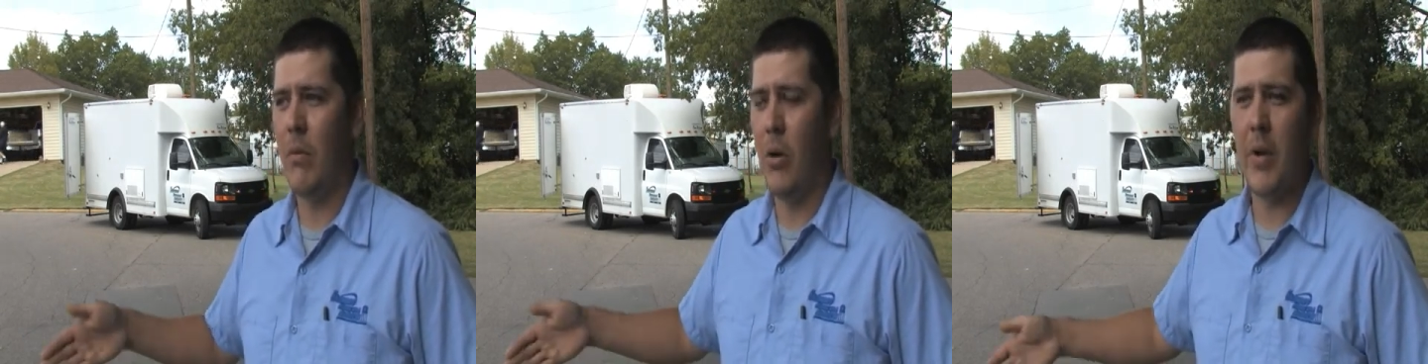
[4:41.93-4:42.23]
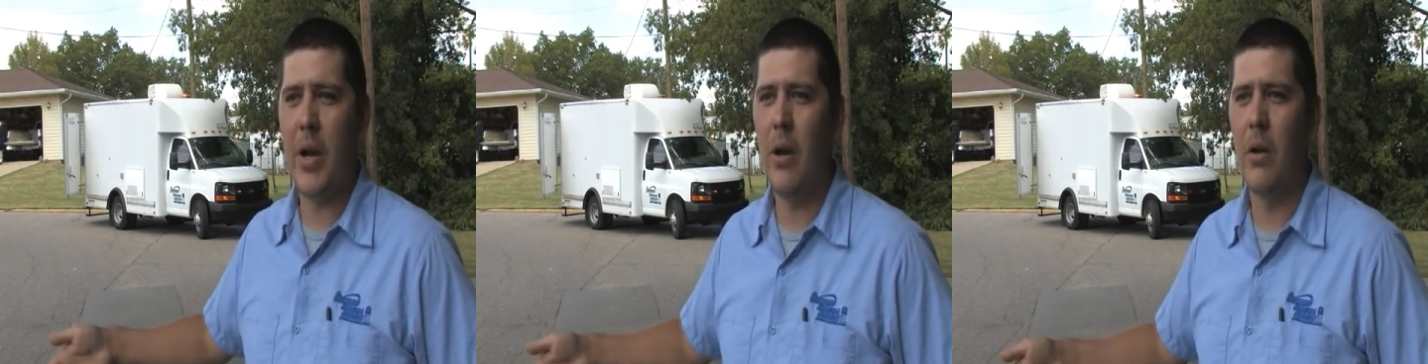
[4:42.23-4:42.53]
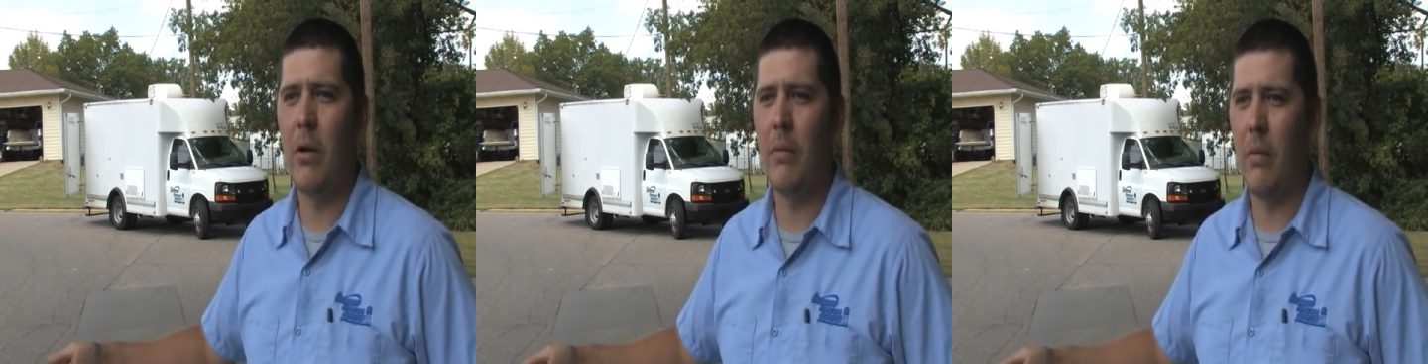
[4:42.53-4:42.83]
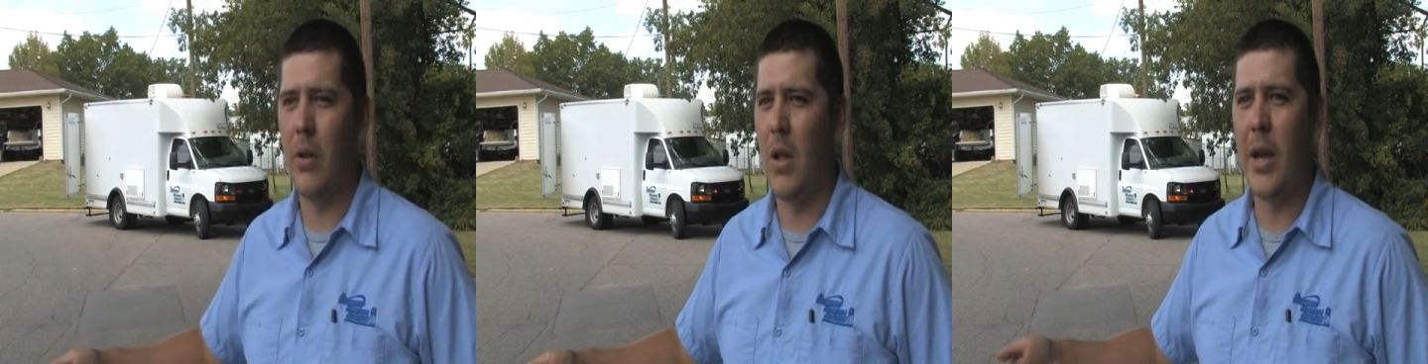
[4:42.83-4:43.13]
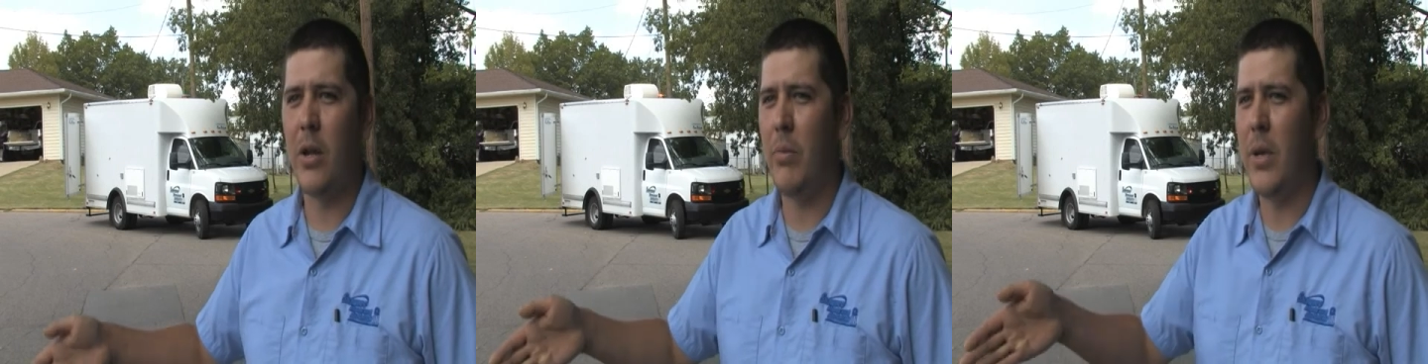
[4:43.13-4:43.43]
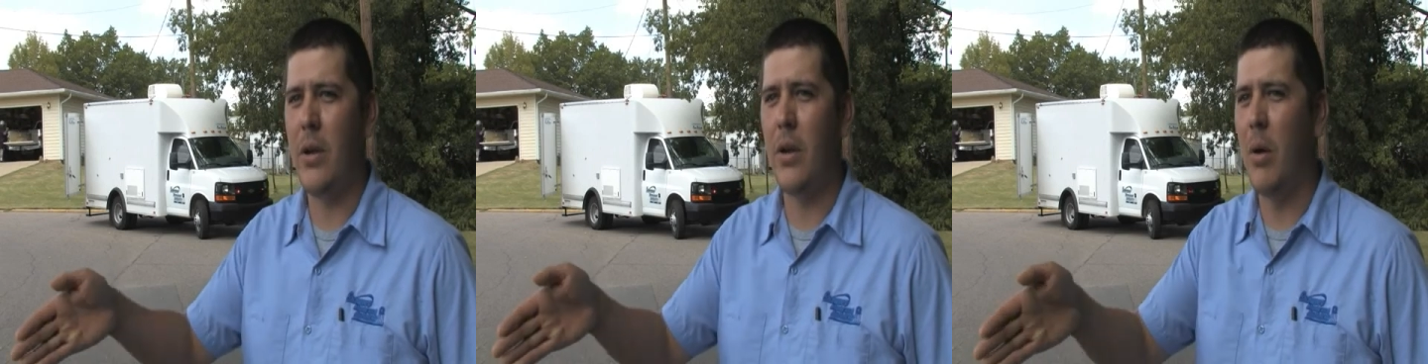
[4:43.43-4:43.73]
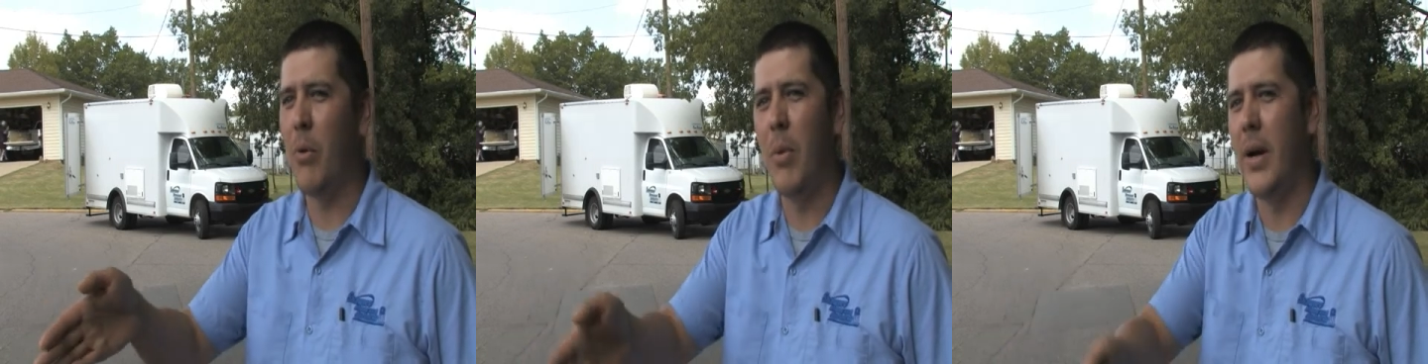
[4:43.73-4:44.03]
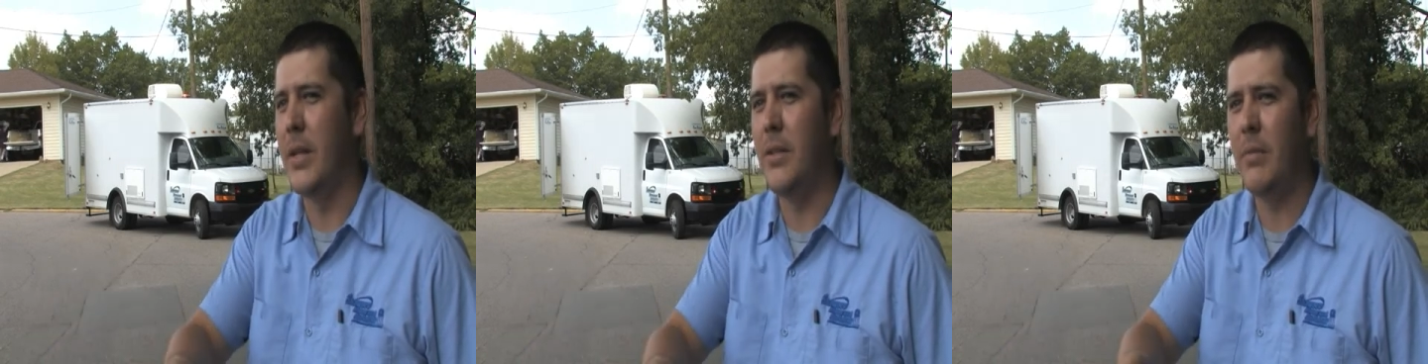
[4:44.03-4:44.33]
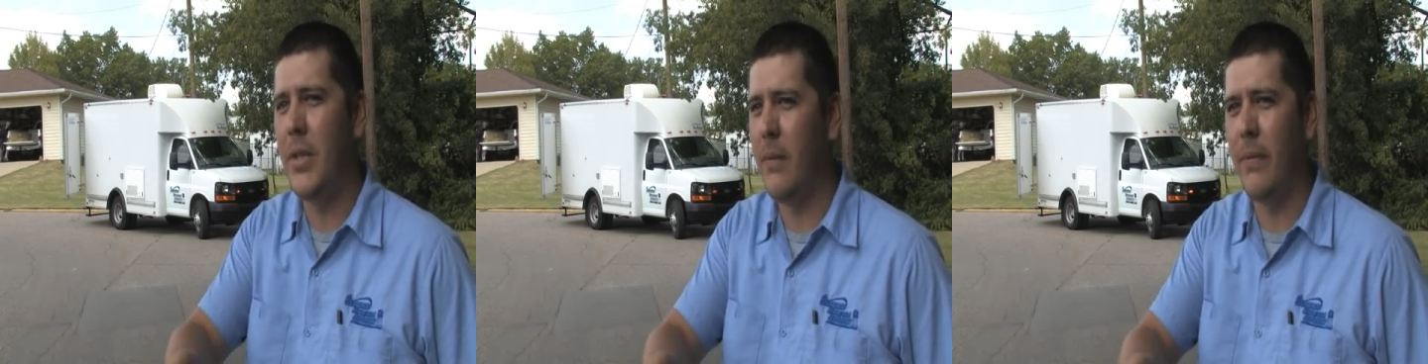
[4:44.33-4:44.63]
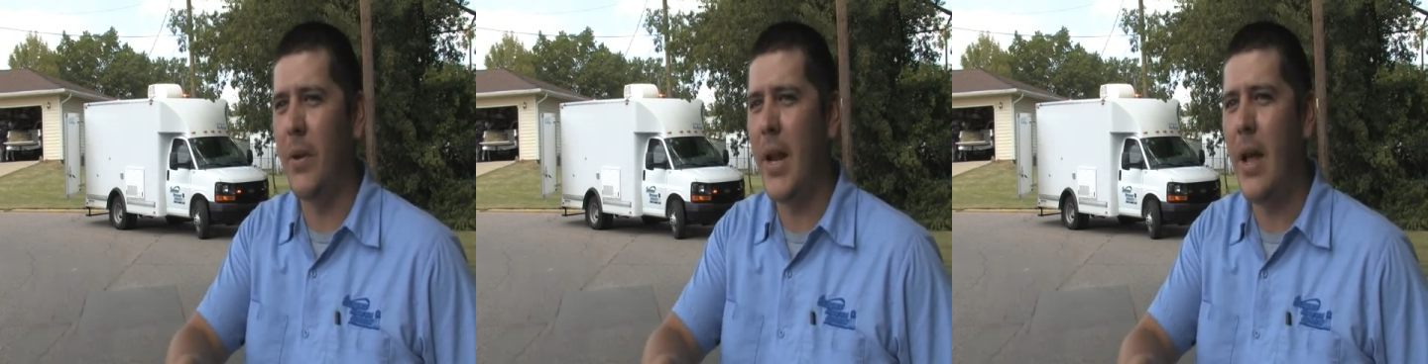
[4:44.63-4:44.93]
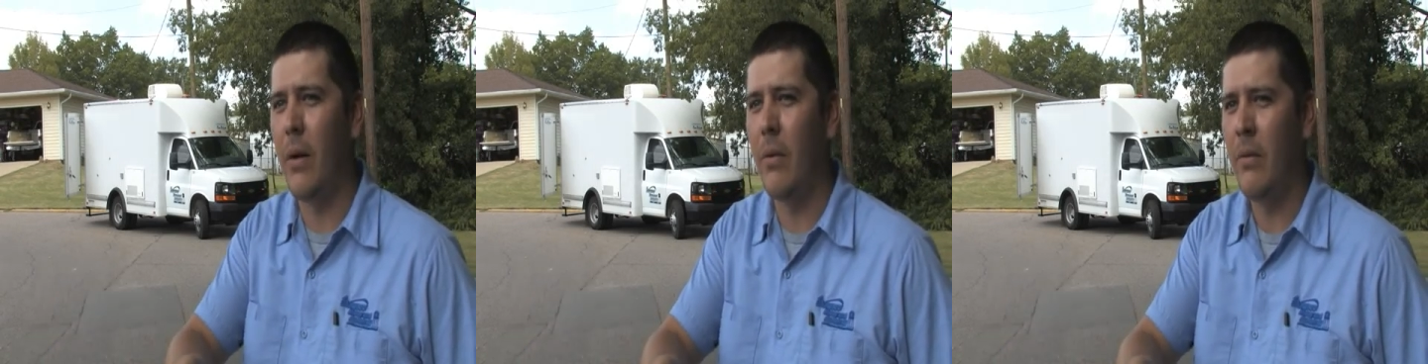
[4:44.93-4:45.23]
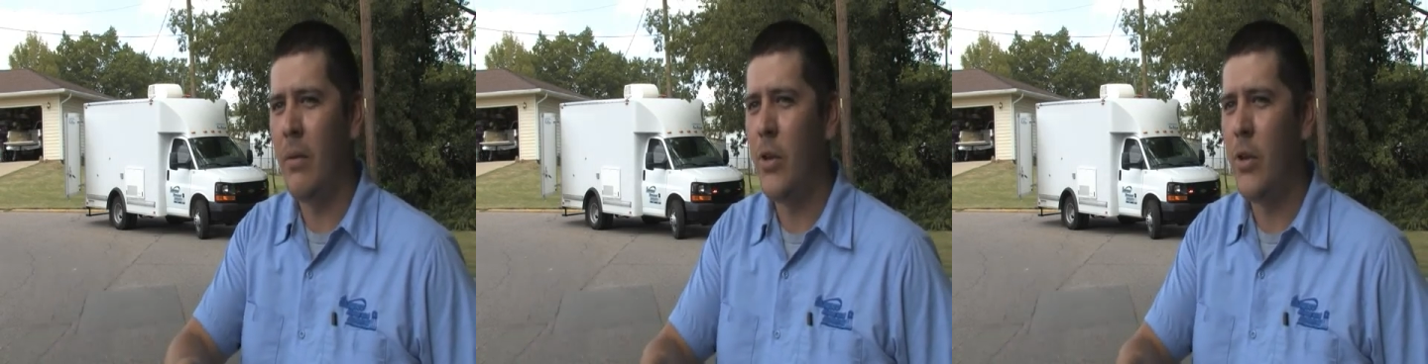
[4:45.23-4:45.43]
over here, the line could be compromised 10 foot down.